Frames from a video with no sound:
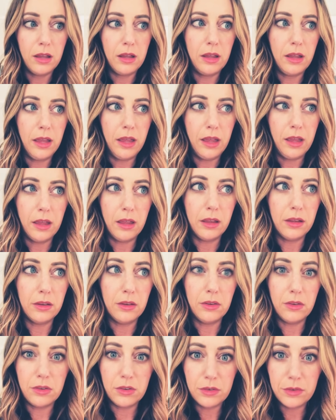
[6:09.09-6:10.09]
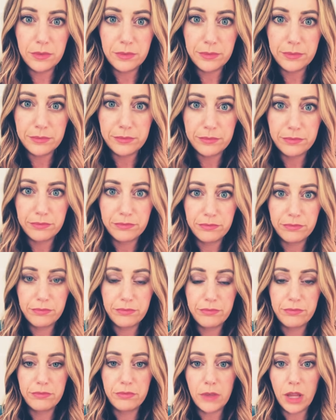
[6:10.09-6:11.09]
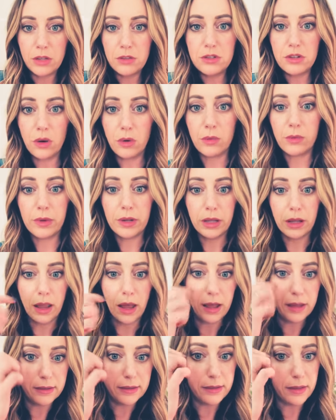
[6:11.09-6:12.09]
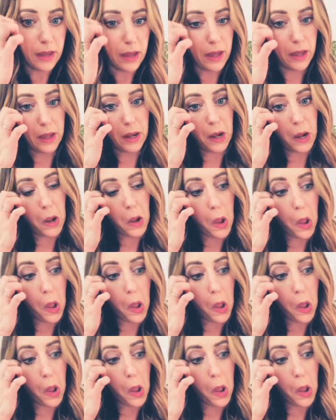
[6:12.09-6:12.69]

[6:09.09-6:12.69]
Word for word: and don't realize that